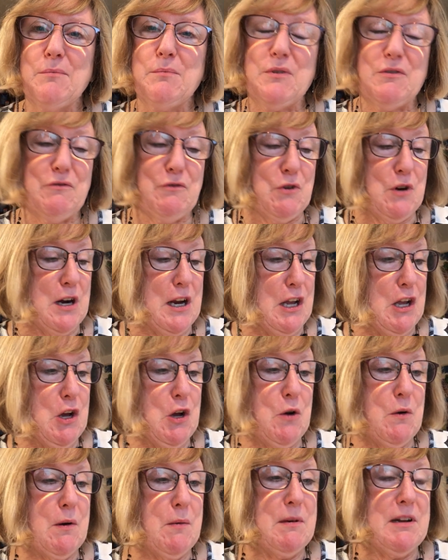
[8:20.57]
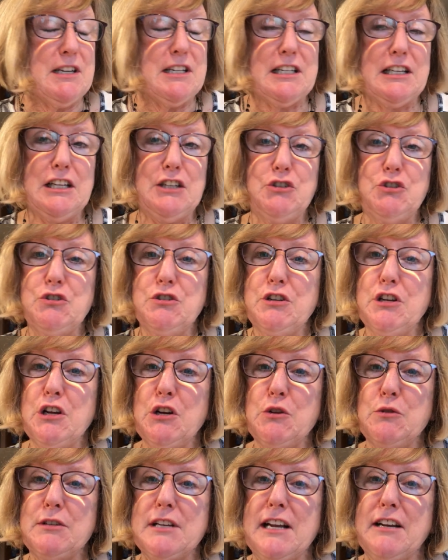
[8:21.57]
Before I go, I wanted to let you
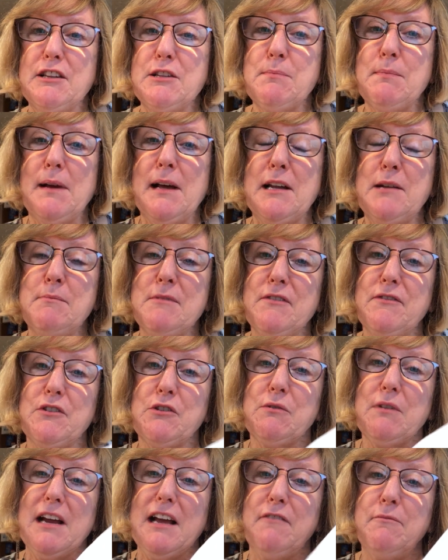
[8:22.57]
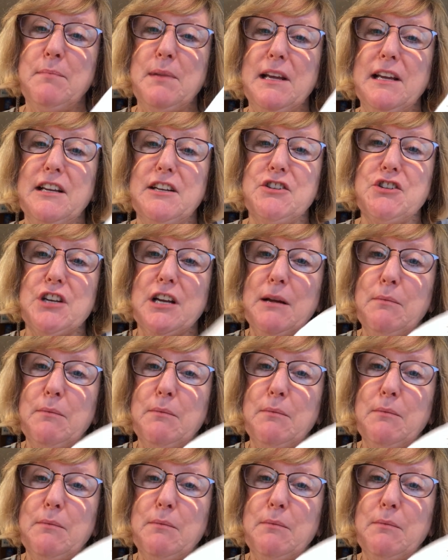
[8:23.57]
know, down at the bottom of the craft page,